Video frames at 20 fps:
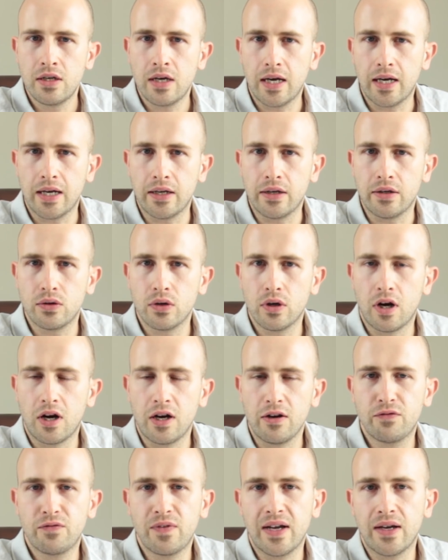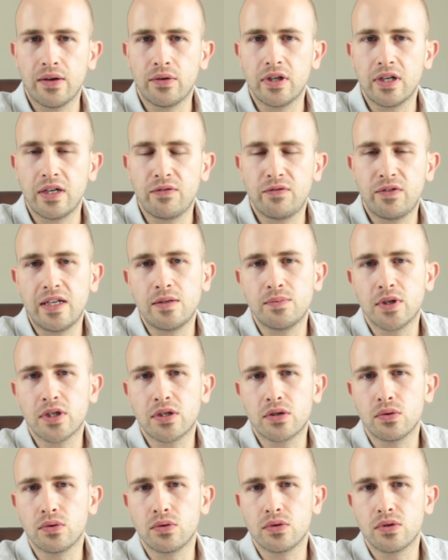And I found that if these
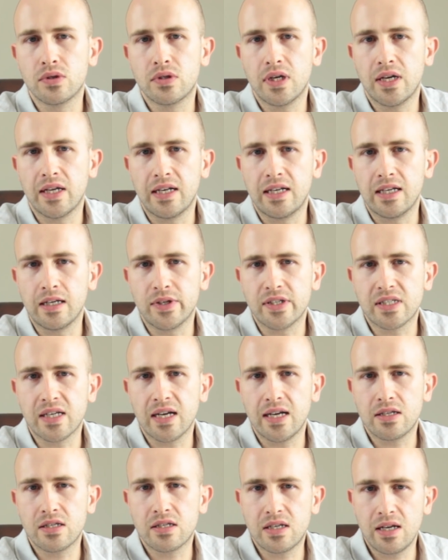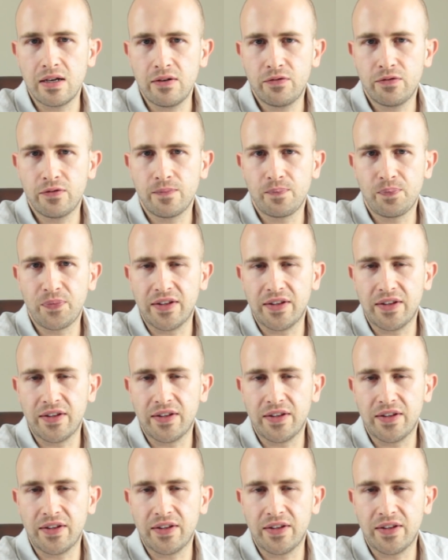muscles and ligaments get stiff,